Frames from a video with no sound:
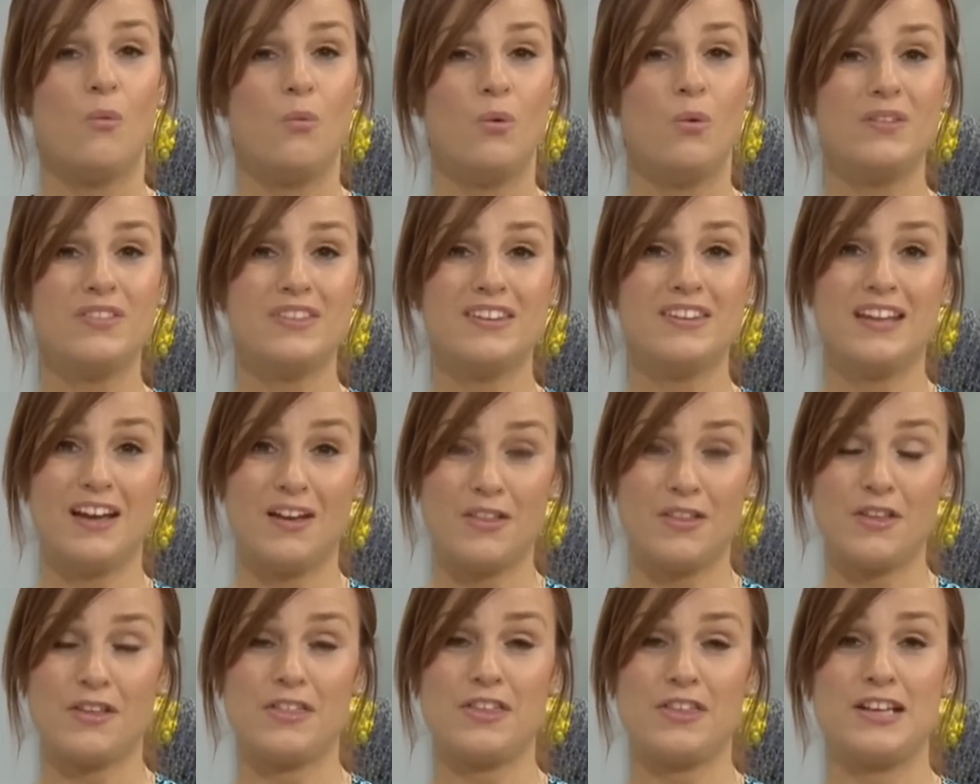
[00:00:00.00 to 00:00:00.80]
One
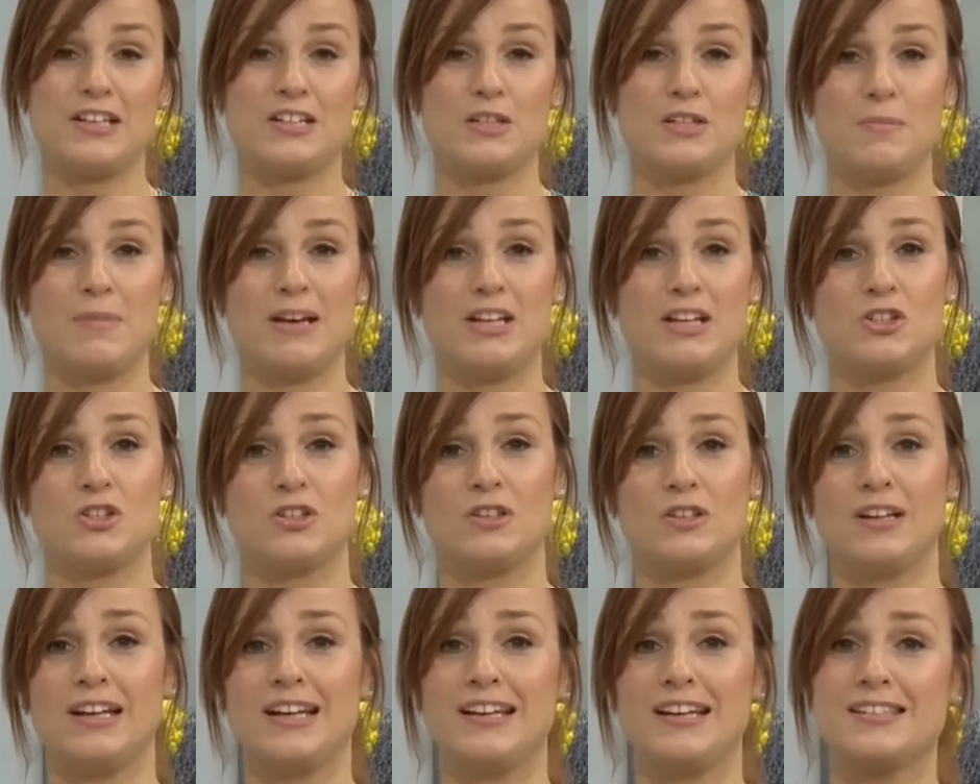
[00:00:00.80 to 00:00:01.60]
other thing to
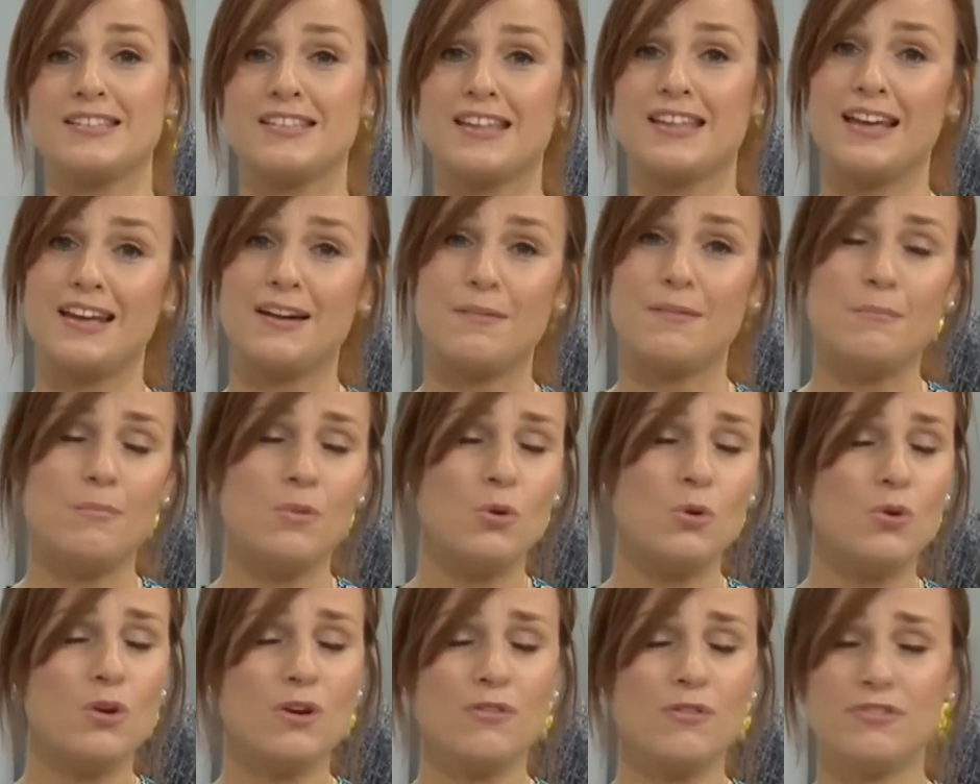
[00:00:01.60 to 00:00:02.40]
mention is that
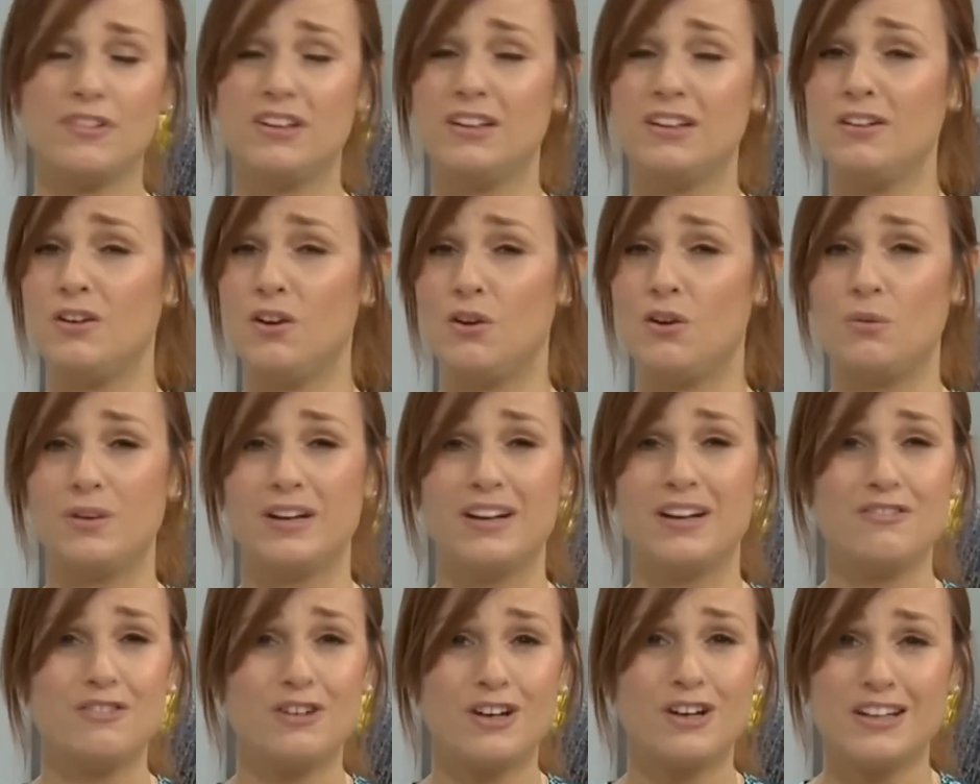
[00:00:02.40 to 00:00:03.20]
more often than not,
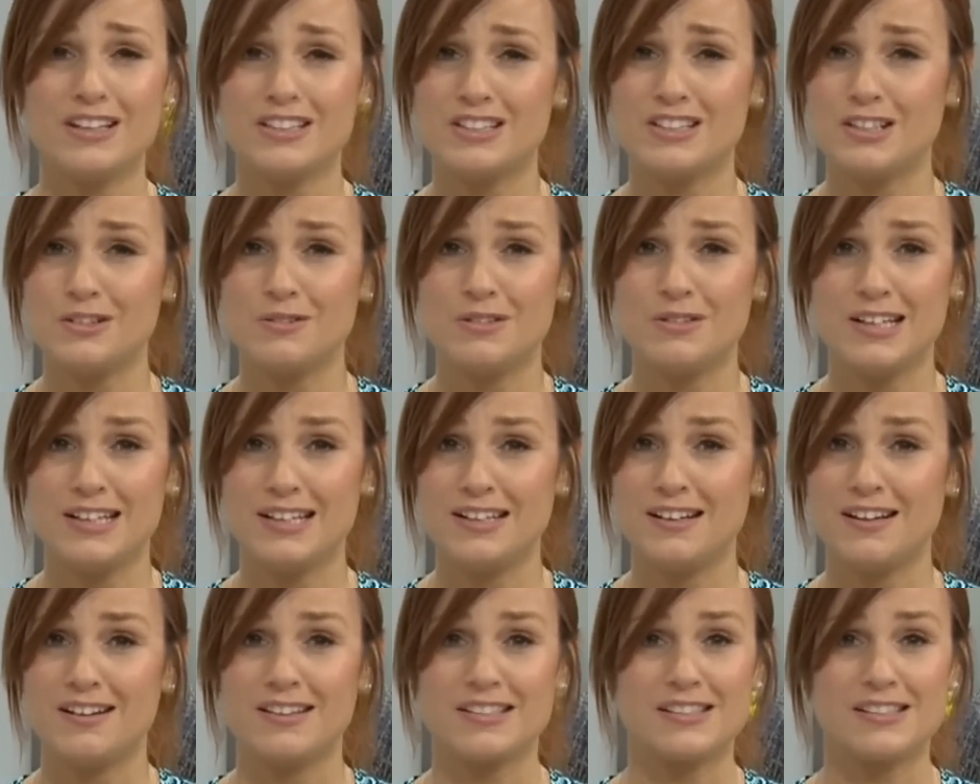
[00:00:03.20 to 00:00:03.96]
whenever I tune in,